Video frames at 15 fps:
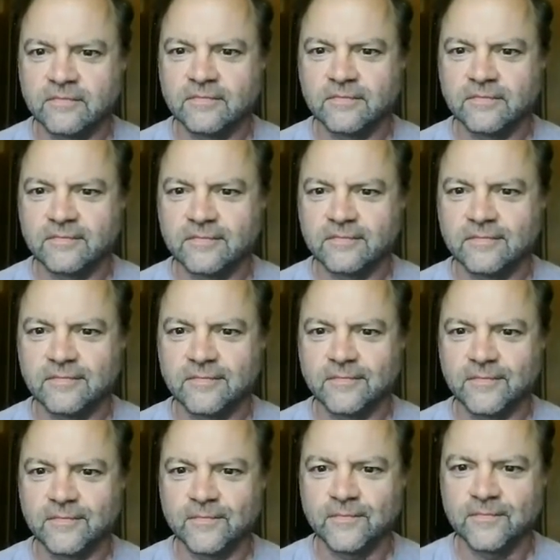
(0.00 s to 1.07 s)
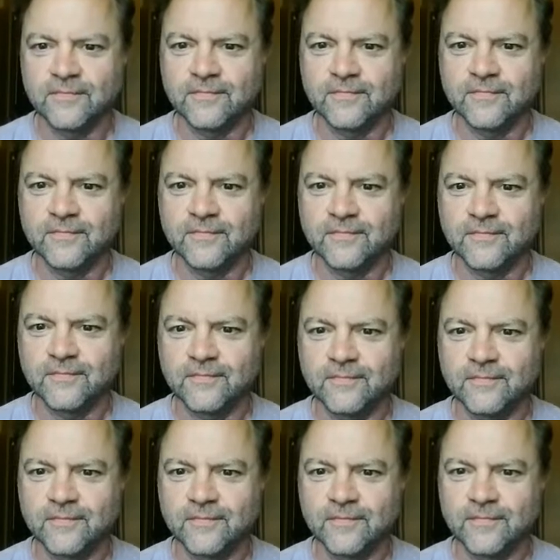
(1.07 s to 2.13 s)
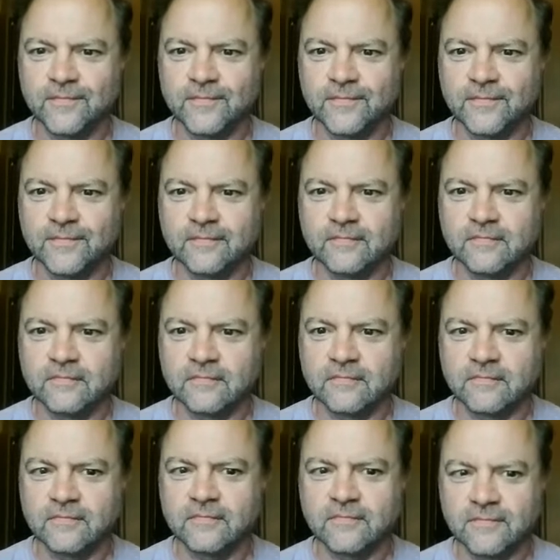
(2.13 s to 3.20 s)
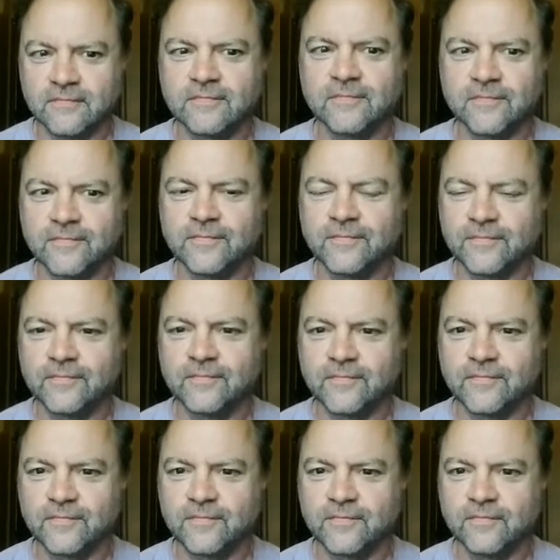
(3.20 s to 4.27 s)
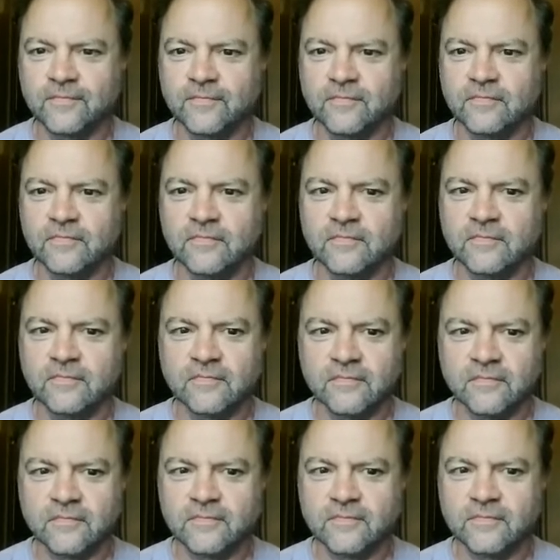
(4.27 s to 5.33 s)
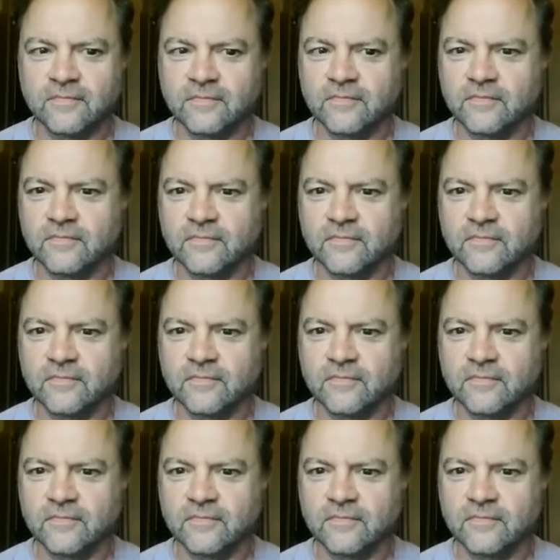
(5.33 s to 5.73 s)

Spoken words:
The person shown says nothing.